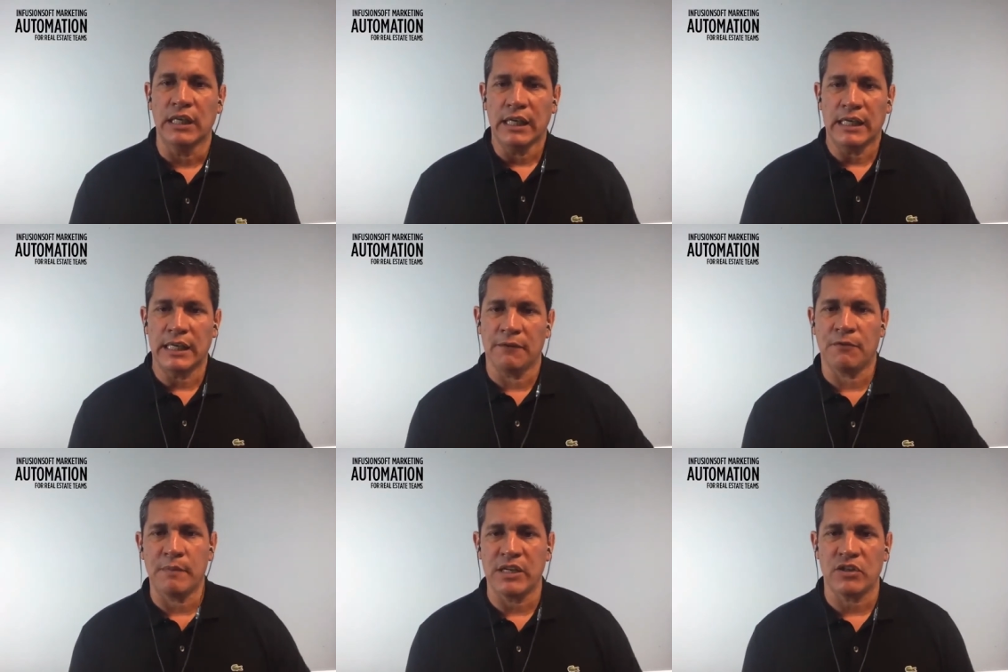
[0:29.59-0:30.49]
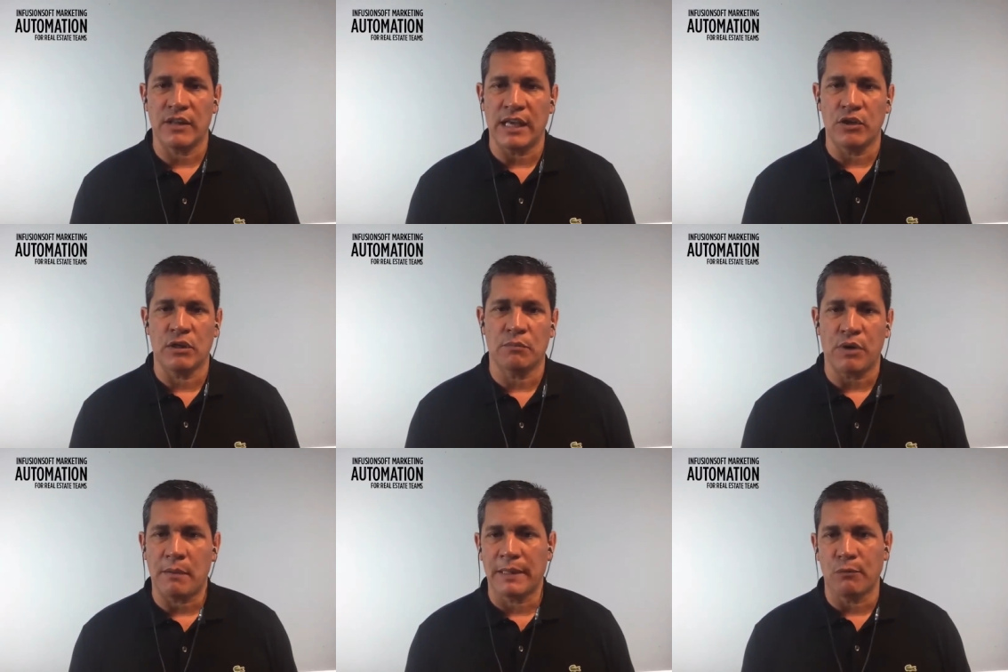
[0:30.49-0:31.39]
and information that you could
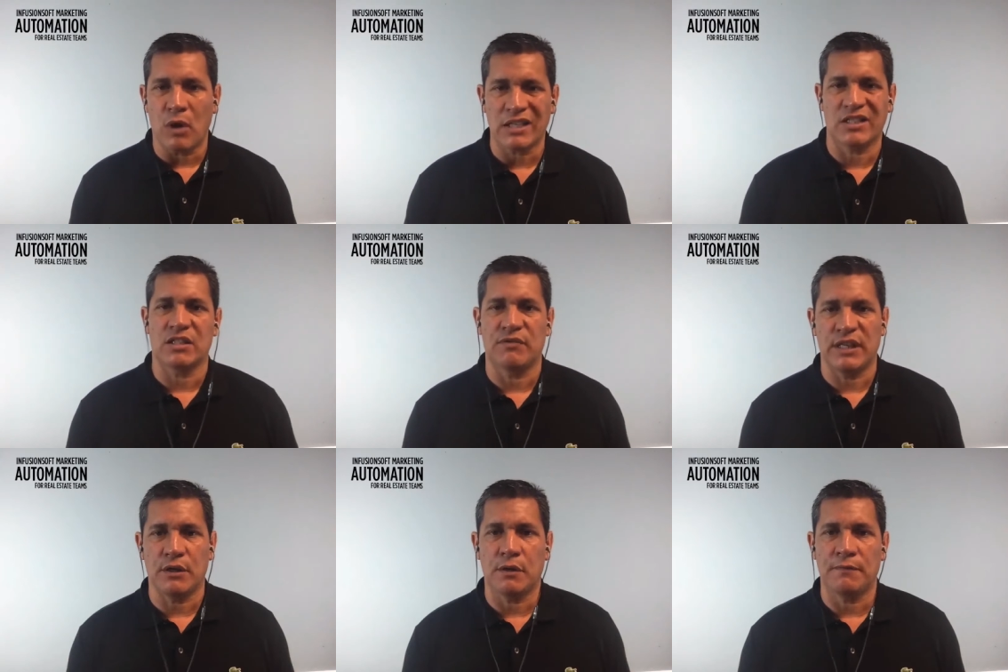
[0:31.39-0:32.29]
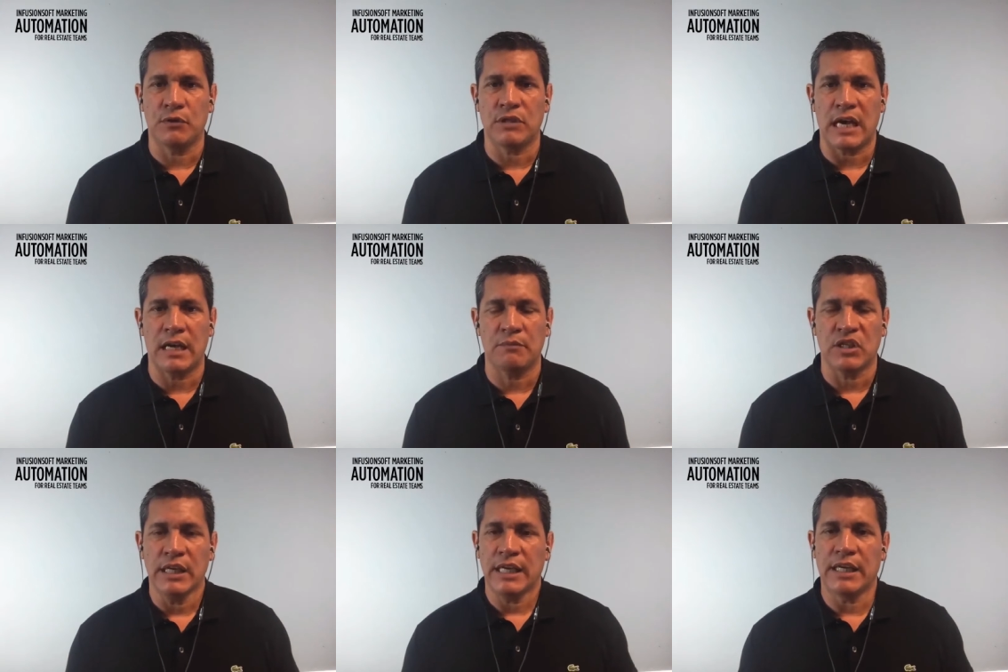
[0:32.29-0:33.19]
probably watch this video a few times
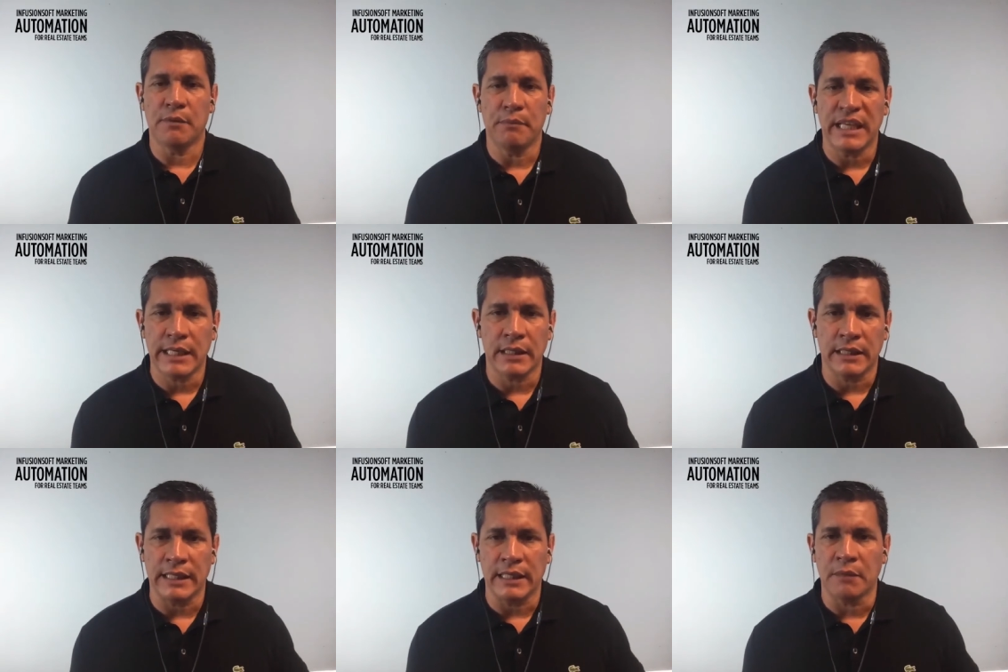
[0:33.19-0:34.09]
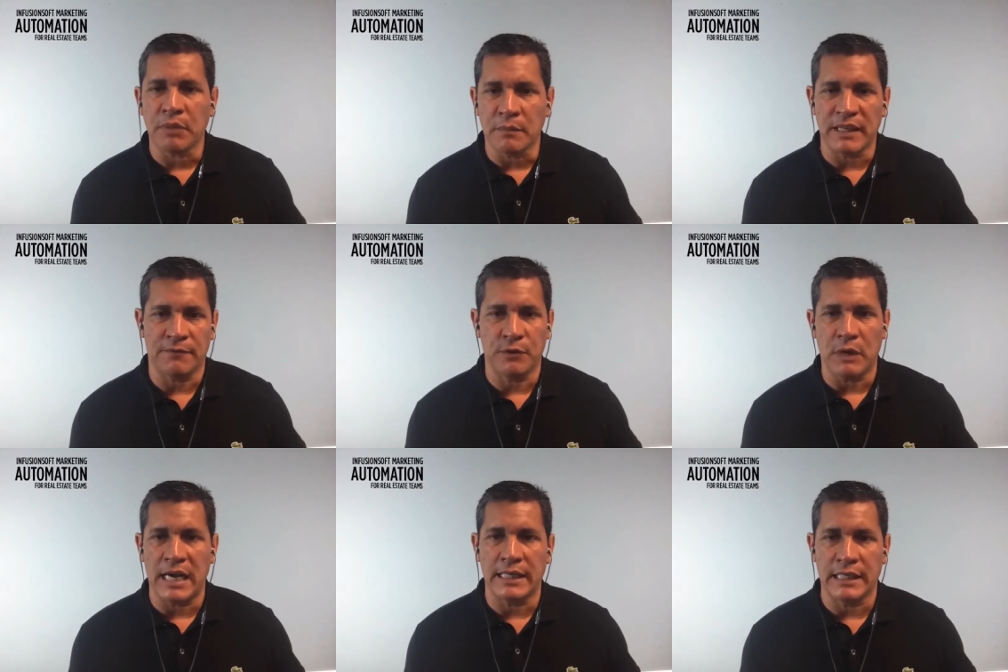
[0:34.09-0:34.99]
and immediately implement a few
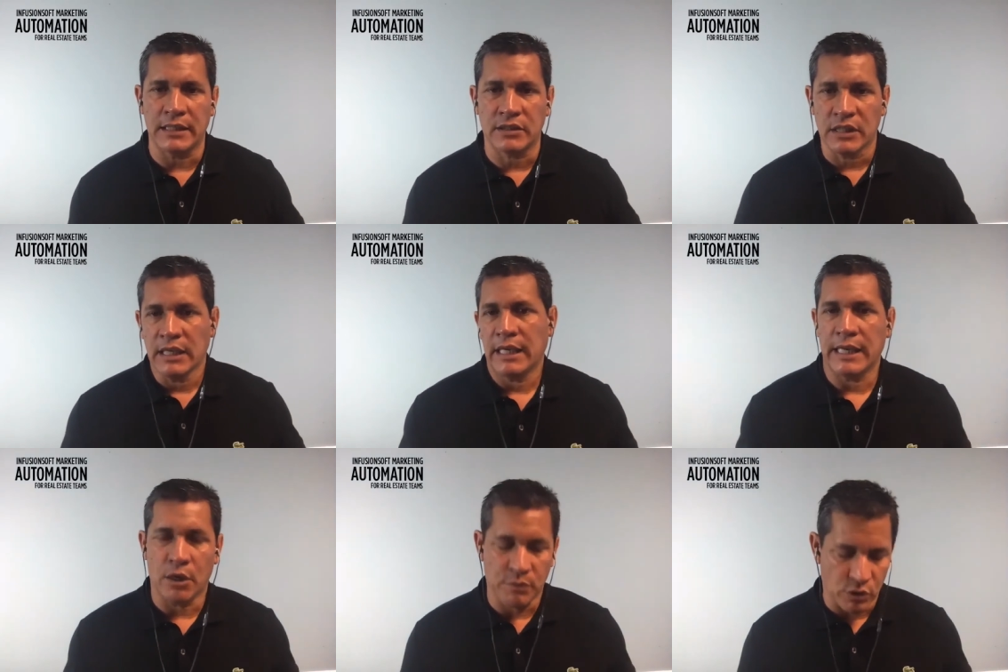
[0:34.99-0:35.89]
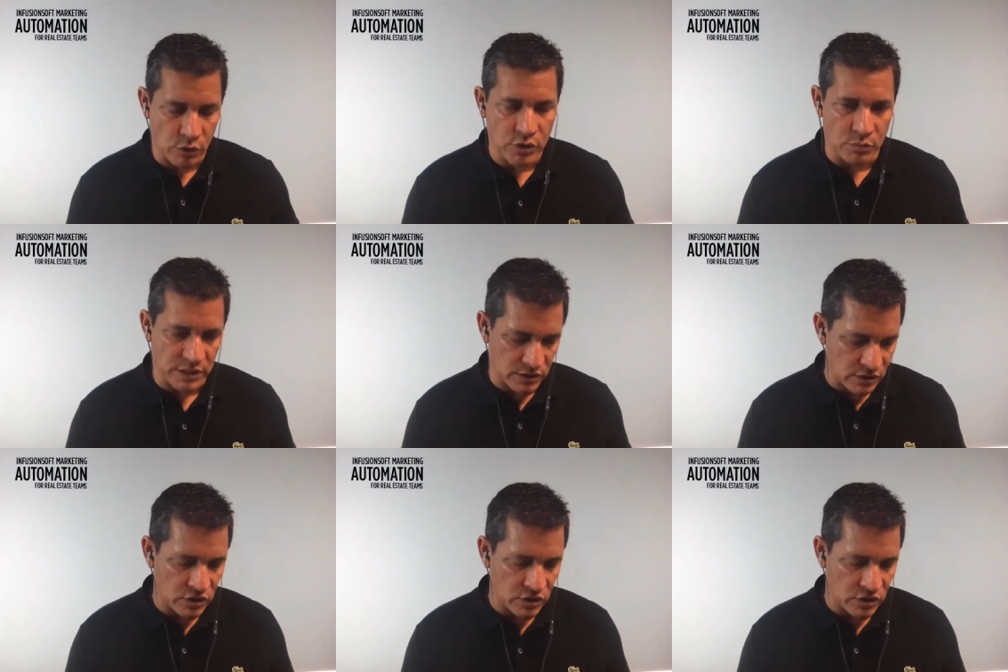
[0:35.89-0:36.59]
ideas and help you grow your business.